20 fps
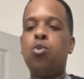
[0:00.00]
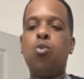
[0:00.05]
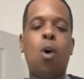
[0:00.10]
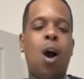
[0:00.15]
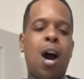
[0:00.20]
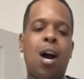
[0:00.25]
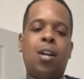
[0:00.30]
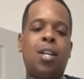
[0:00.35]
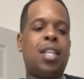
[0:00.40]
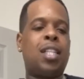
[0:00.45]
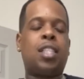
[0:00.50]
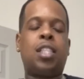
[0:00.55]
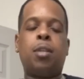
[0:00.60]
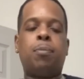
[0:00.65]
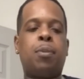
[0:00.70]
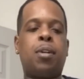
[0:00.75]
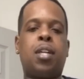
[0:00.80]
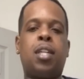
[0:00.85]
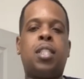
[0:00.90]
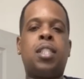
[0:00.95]
do all that
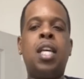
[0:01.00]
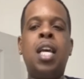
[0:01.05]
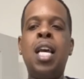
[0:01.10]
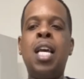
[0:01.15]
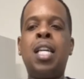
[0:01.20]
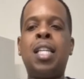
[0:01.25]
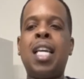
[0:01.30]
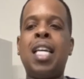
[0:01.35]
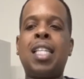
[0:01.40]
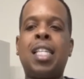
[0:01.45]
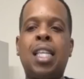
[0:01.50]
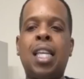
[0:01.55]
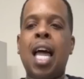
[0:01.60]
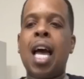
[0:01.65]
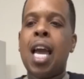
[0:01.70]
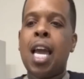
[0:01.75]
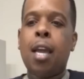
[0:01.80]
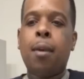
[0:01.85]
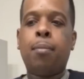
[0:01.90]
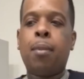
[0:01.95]
shit because that's
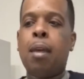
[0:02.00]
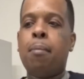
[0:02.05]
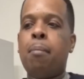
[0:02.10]
lame.